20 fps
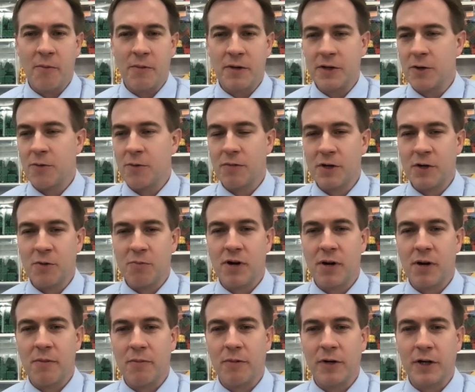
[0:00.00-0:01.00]
You're
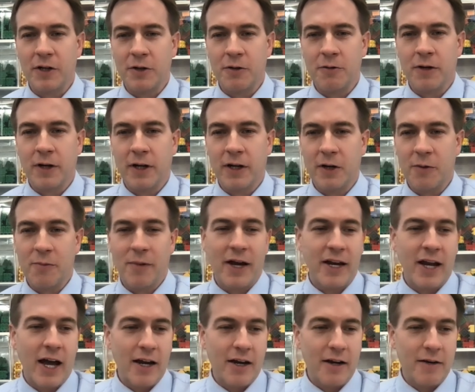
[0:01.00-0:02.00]
probably doing. You might
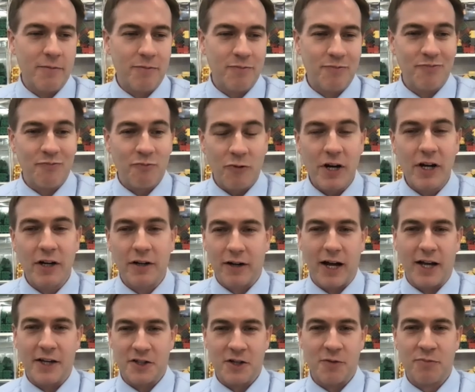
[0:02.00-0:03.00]
not
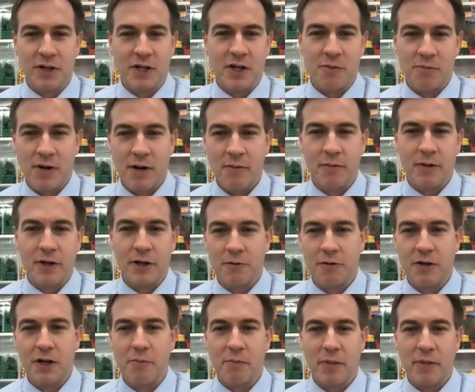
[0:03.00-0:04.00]
realize it, but you're probably
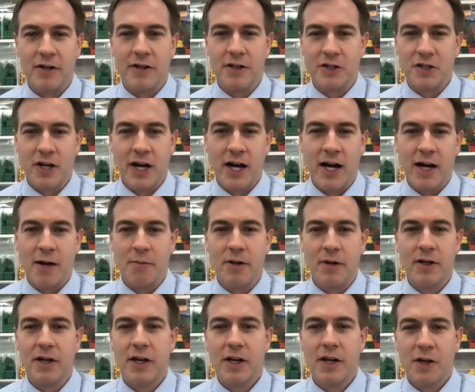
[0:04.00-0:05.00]
doing a better job
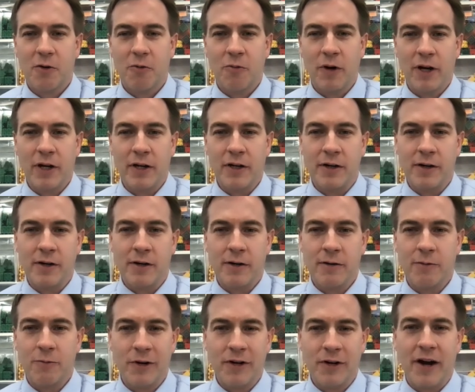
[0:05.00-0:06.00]
when
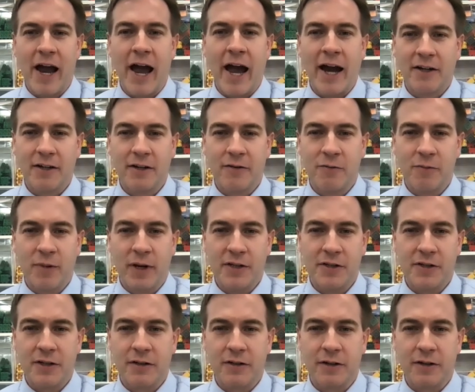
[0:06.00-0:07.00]
you're active,
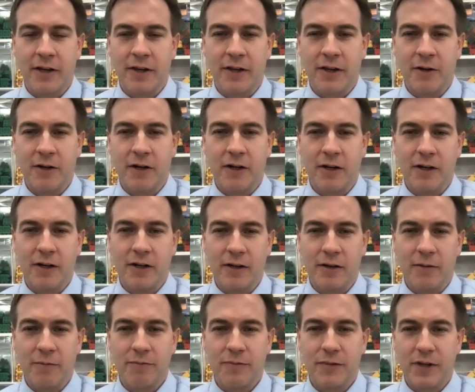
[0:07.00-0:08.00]
basically,
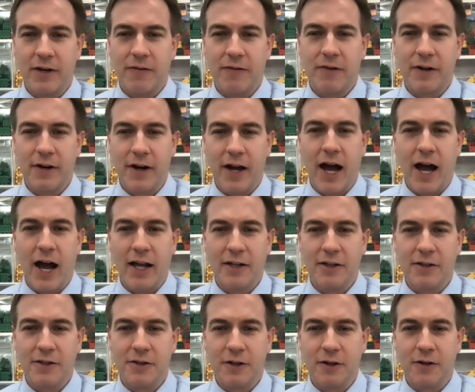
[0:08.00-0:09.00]
than if you're
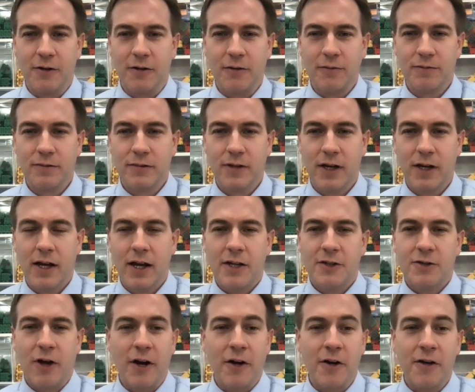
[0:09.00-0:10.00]
not. So.
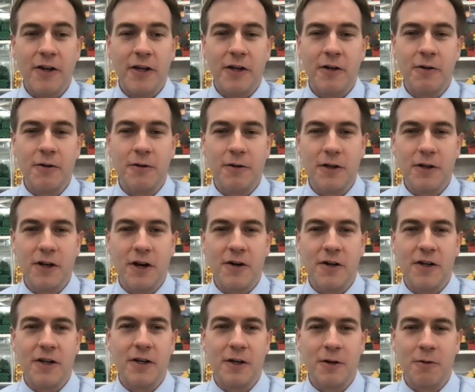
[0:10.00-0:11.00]
So I heard that
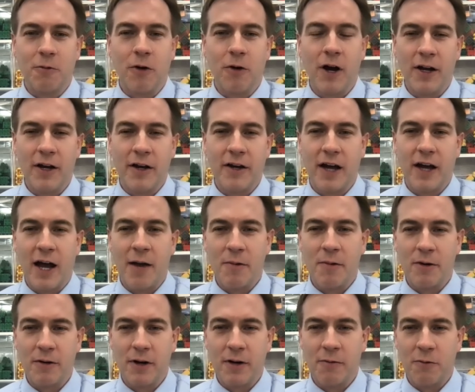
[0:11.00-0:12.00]
you run. I'm
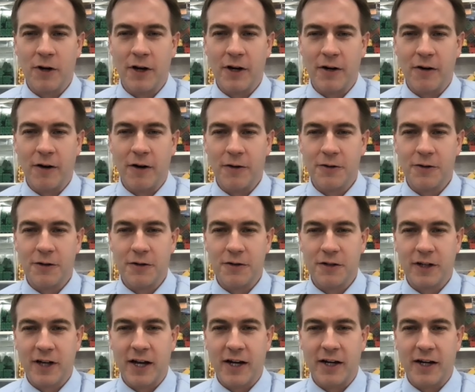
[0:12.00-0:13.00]
a runner also,
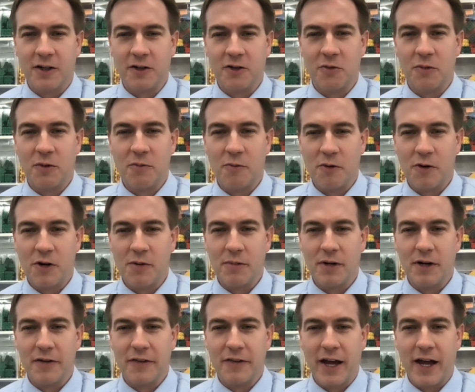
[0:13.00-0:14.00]
so I got to hear a little bit more
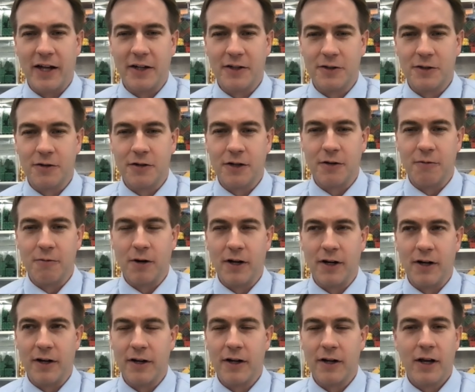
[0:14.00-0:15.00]
about that. So do you
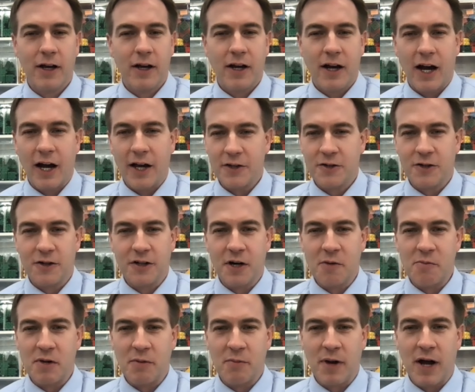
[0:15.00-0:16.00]
run a certain
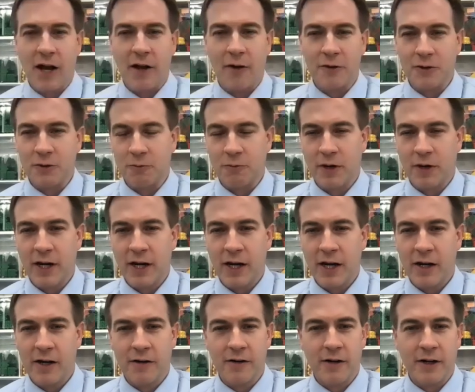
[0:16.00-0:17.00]
number of miles a
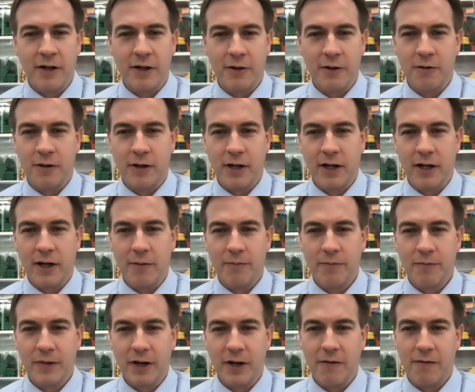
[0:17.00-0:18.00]
week, or do you do any
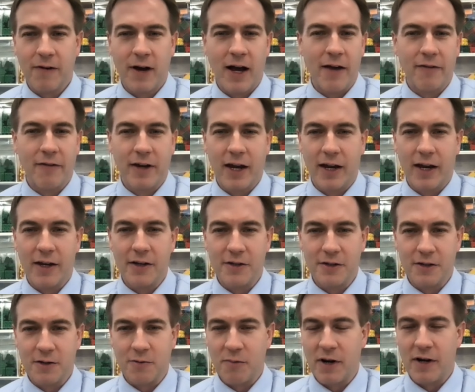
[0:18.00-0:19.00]

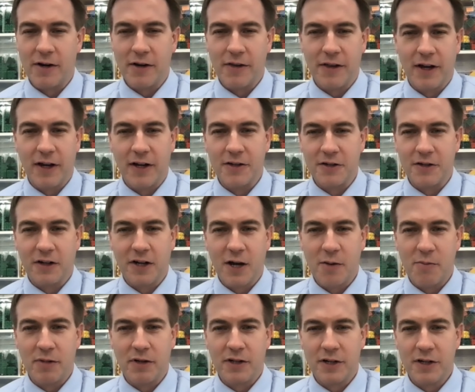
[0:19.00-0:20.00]
5Ks or marathons or
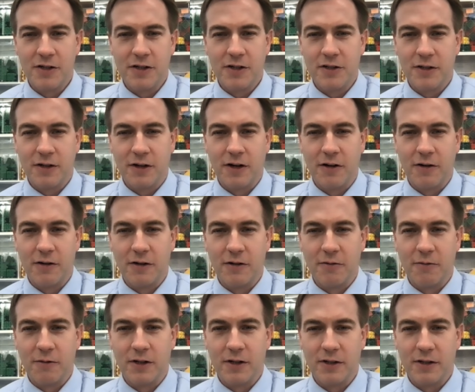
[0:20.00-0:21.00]
competitions at all, or
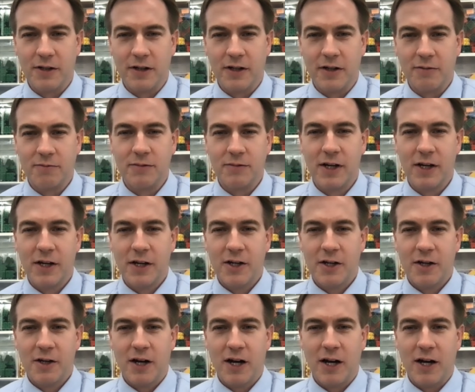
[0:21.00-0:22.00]
what
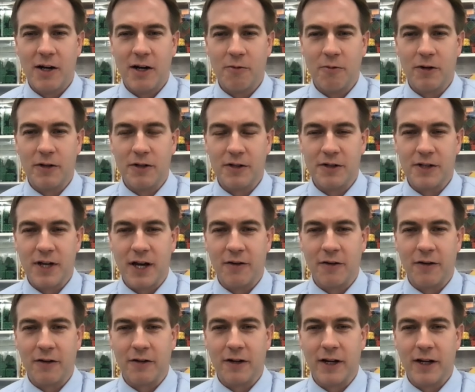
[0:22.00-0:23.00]
does that
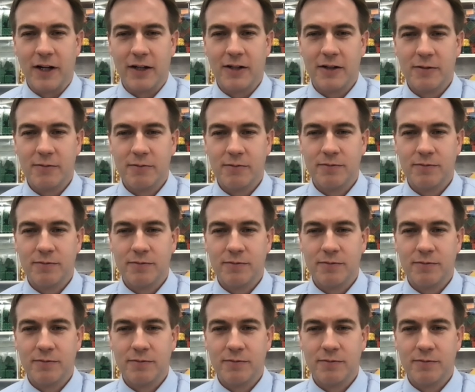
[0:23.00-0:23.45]
look like?